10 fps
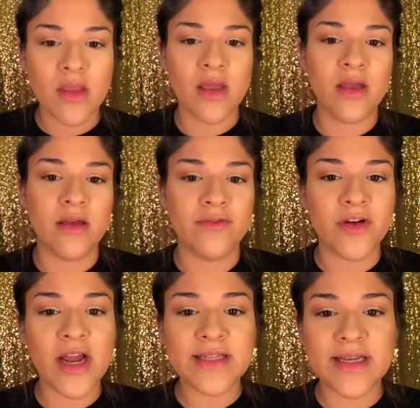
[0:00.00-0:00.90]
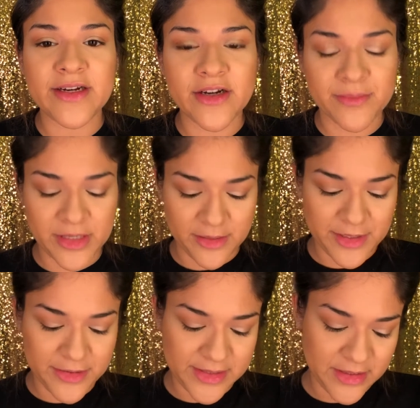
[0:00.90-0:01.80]
And for highlighter, I'm gonna be
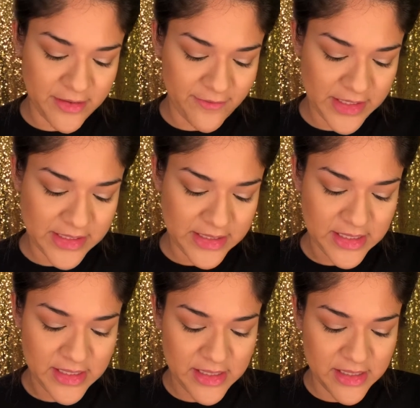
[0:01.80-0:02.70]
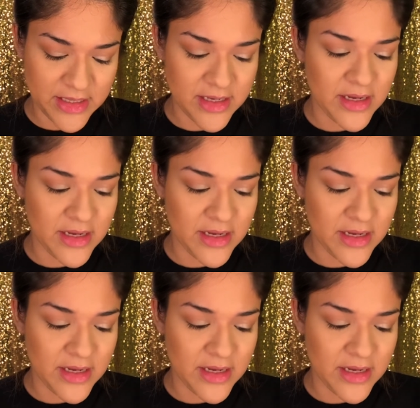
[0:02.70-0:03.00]
using the Fenty